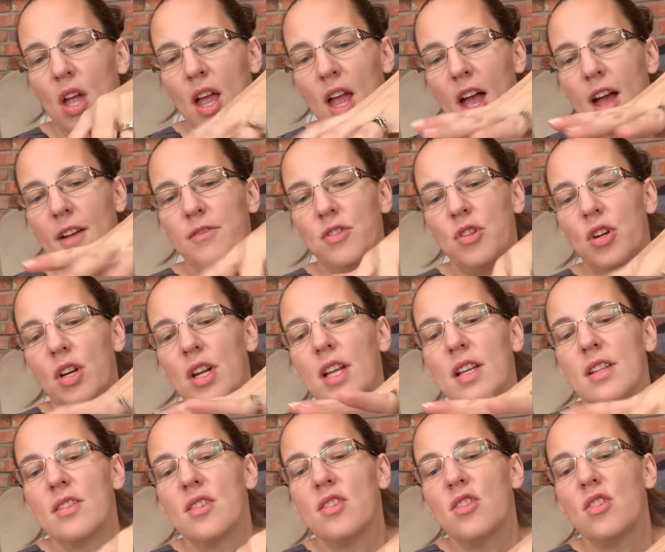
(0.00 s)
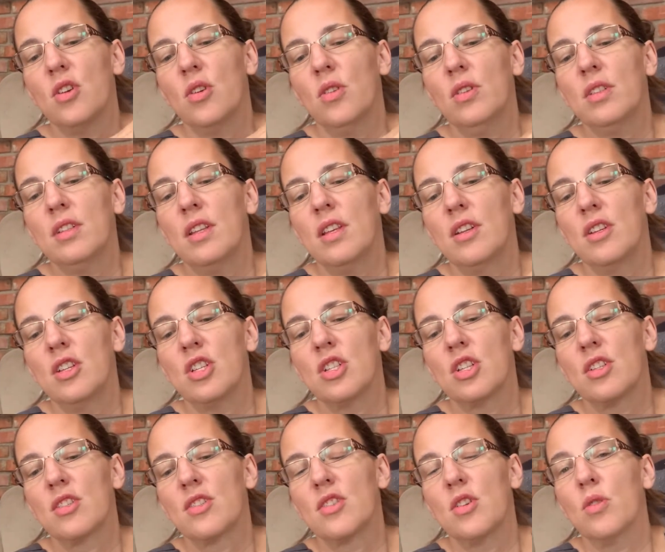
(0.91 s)
After it has soaked, the
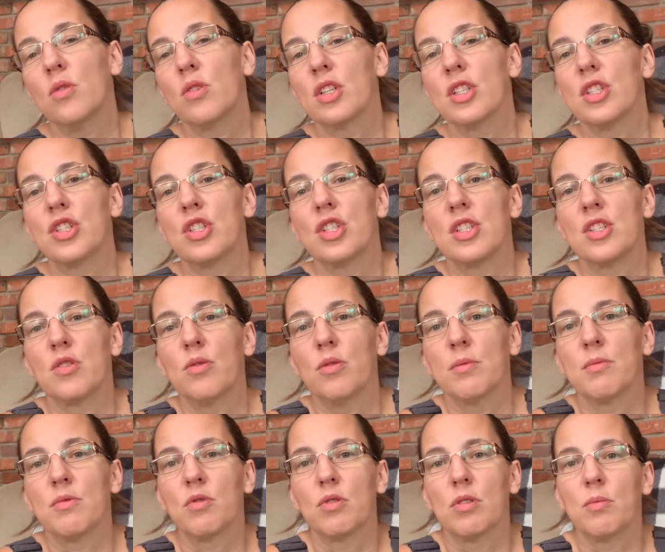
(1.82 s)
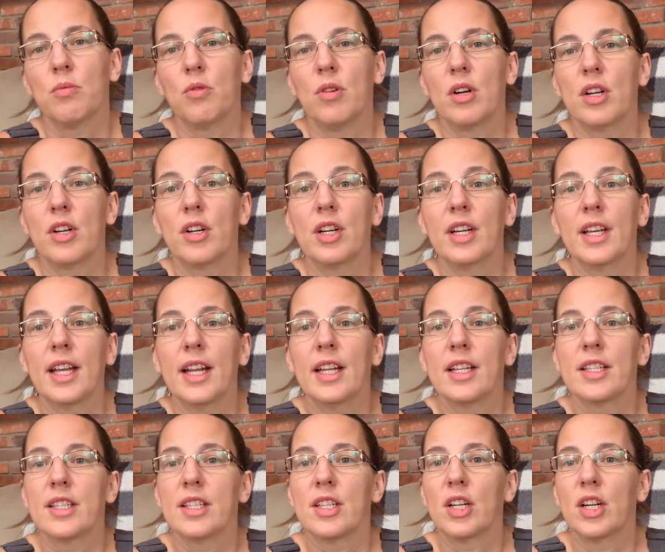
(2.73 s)
initial soak is just to absorb water and get
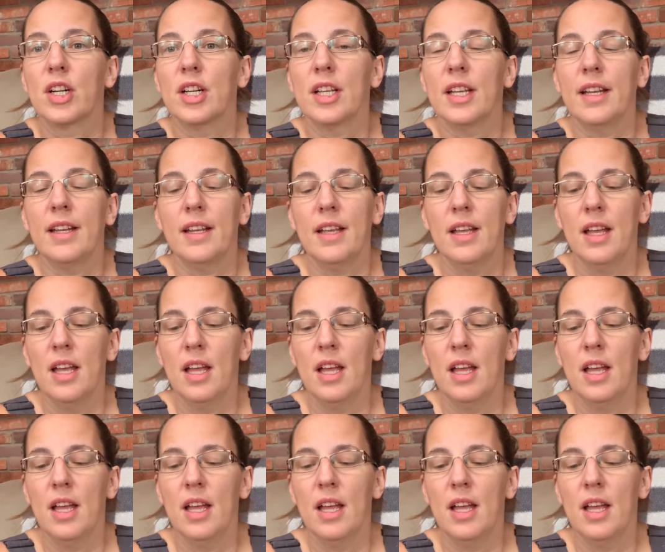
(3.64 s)
it started.